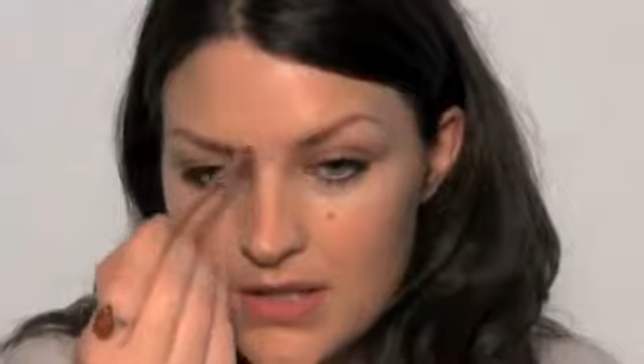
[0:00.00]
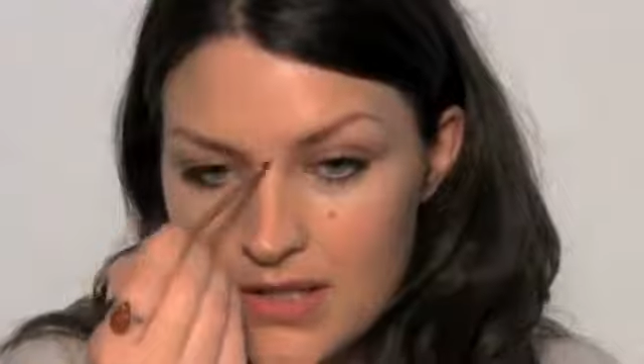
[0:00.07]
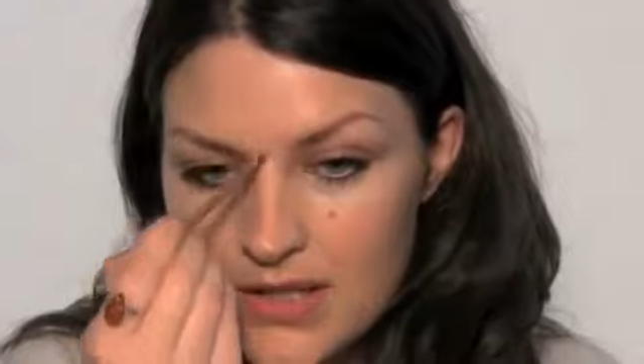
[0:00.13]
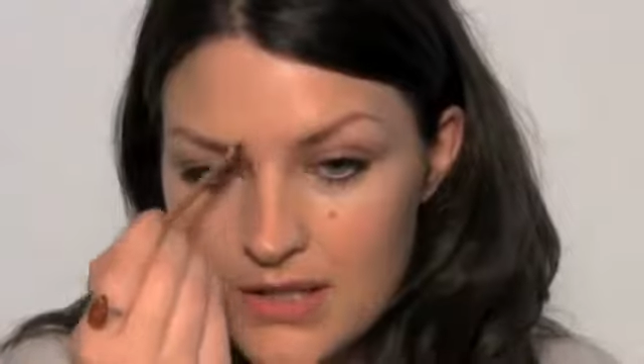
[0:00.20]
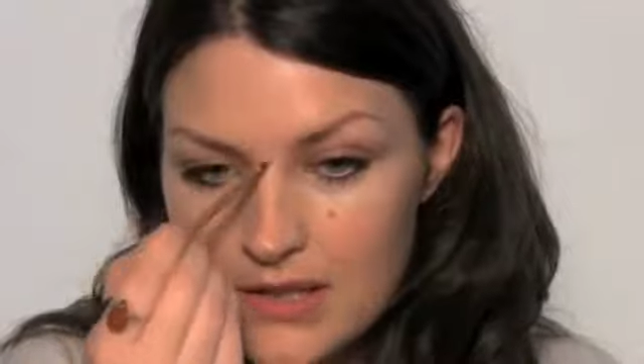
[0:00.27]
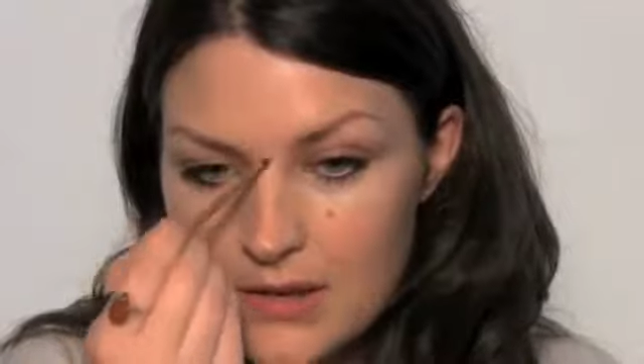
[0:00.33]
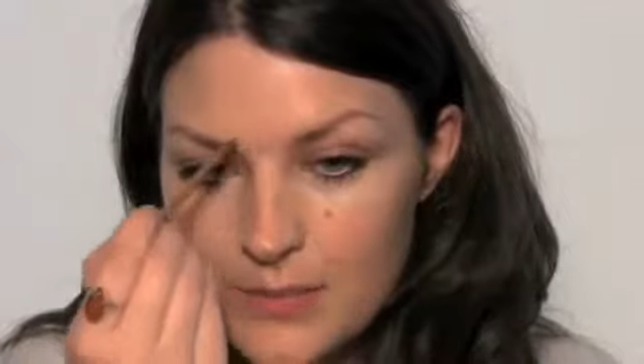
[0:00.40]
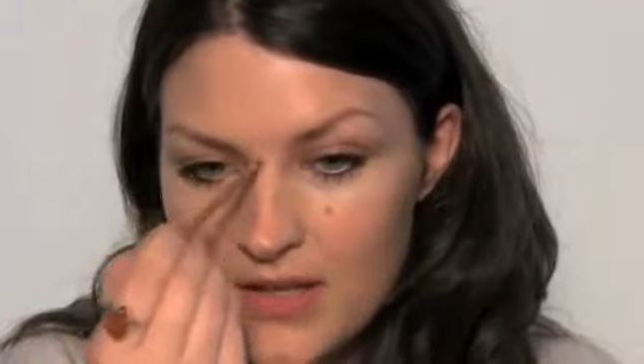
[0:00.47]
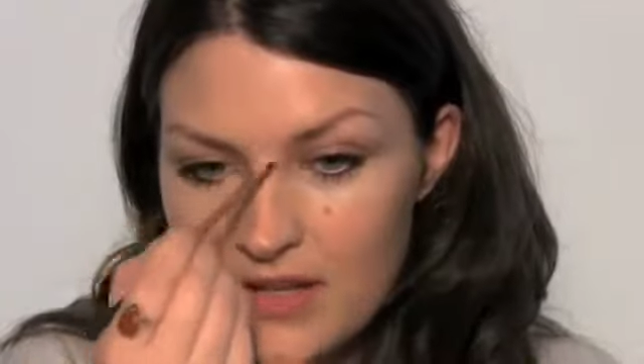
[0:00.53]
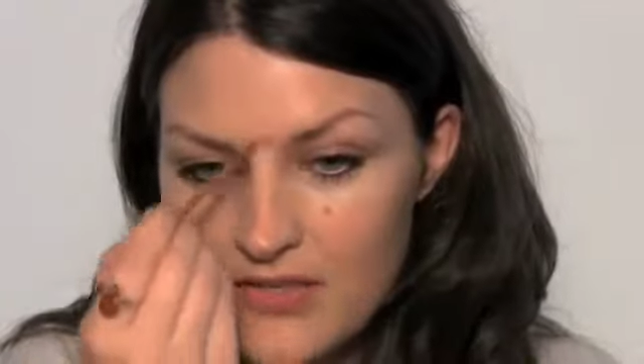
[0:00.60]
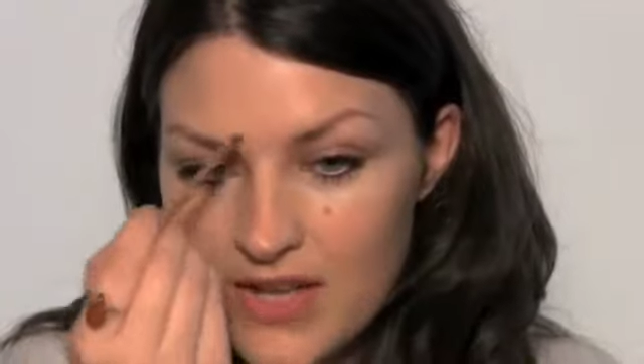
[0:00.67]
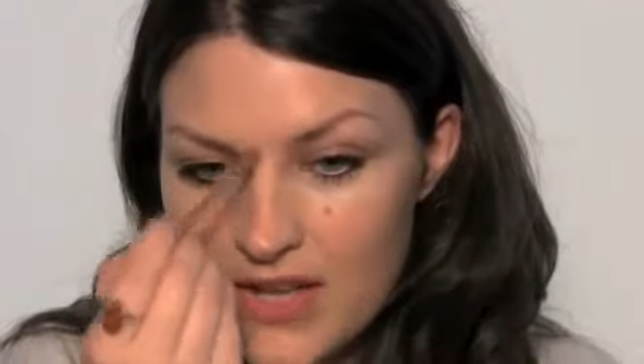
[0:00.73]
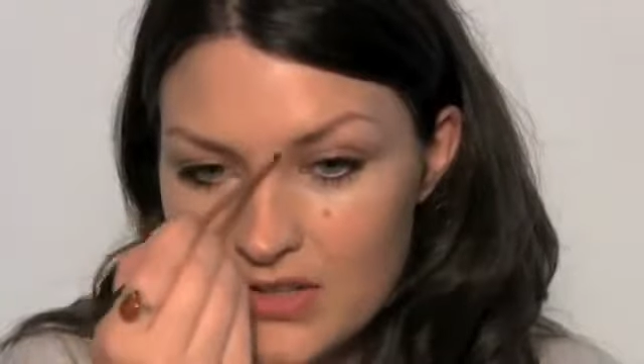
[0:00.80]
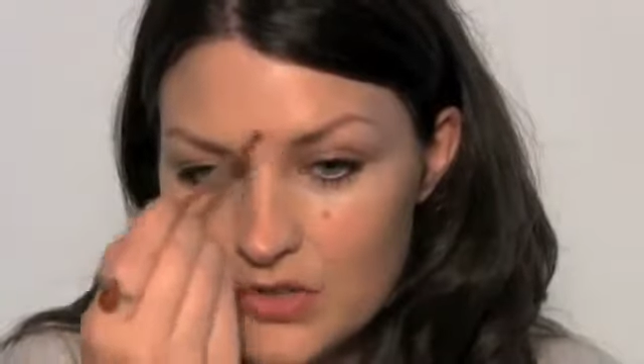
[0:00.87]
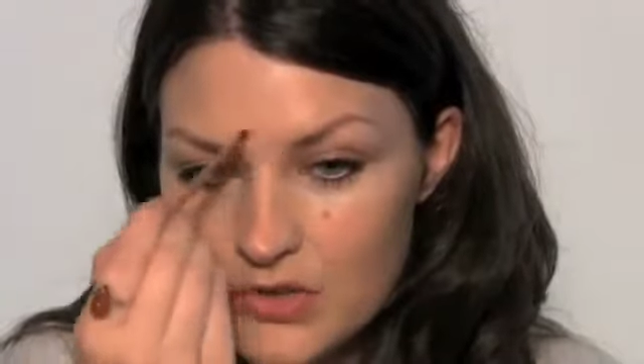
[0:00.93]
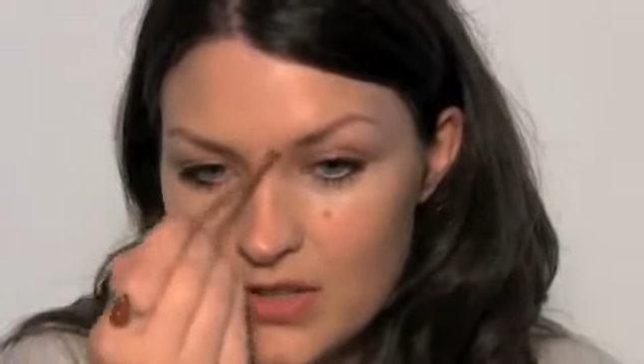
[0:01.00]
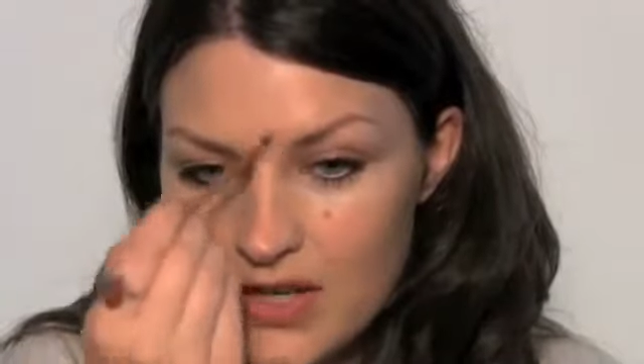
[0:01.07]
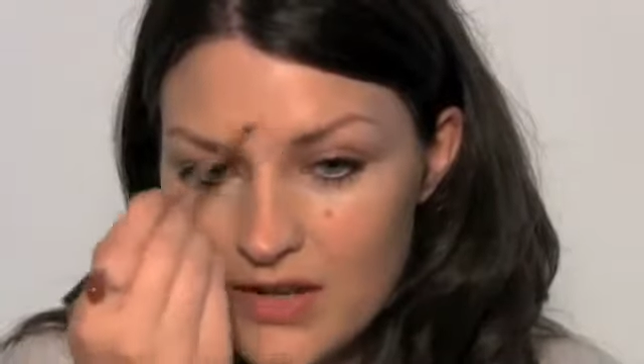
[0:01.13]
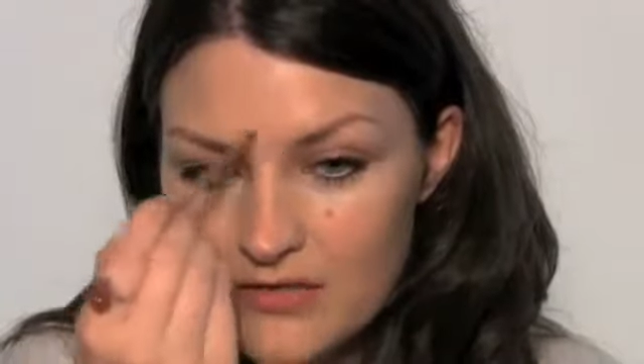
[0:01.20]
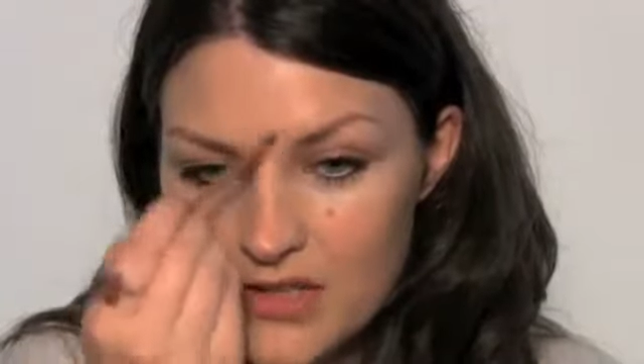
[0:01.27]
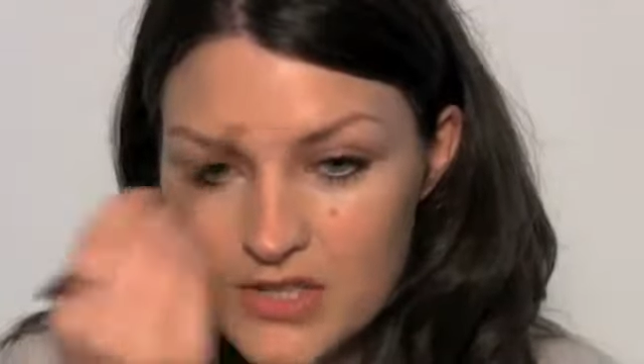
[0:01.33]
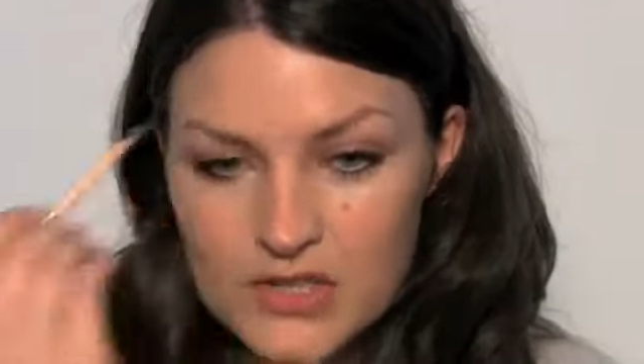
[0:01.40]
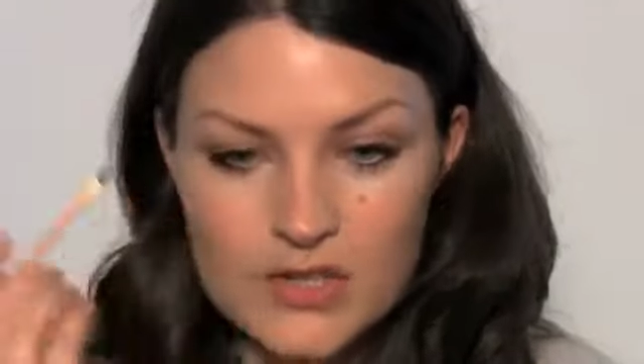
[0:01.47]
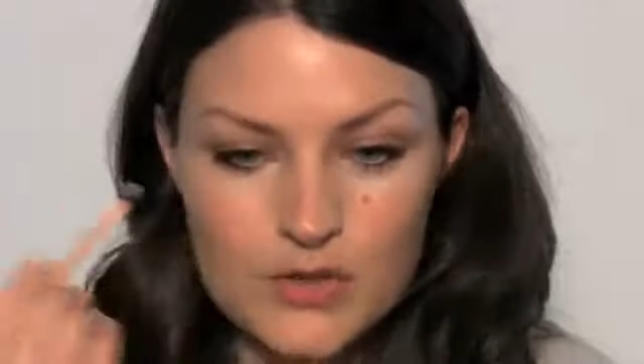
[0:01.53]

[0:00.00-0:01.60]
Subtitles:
need a little bit of extra coverage,